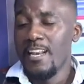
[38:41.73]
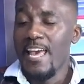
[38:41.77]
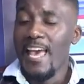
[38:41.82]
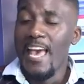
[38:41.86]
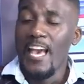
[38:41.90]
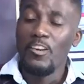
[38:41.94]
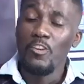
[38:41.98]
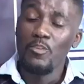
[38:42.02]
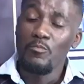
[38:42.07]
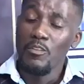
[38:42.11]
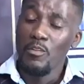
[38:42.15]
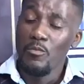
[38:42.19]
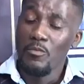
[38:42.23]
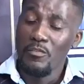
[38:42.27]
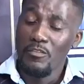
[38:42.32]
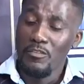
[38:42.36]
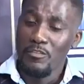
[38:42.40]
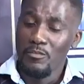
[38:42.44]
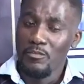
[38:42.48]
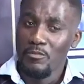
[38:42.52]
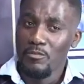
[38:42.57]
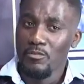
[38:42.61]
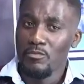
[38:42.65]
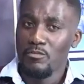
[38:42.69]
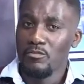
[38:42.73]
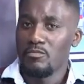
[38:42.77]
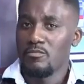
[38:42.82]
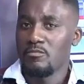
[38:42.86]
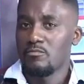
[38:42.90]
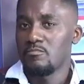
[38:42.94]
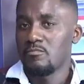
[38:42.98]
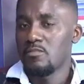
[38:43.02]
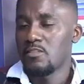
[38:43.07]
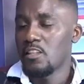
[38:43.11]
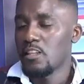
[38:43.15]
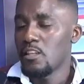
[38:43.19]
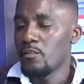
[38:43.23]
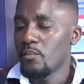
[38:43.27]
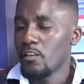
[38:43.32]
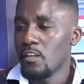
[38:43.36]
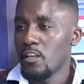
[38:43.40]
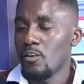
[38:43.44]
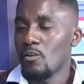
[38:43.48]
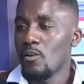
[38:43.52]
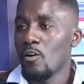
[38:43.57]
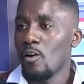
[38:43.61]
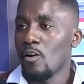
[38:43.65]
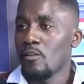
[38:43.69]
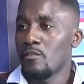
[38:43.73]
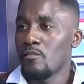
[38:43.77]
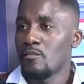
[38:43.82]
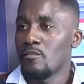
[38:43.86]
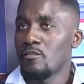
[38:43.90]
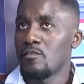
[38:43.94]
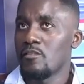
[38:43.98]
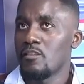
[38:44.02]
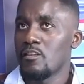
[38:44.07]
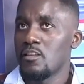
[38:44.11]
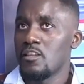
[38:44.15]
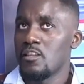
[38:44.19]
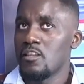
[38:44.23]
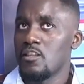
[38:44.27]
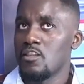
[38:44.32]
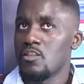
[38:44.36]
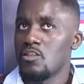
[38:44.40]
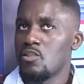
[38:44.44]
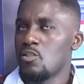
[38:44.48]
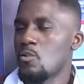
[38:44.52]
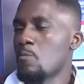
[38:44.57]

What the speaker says: an argument with your significant other,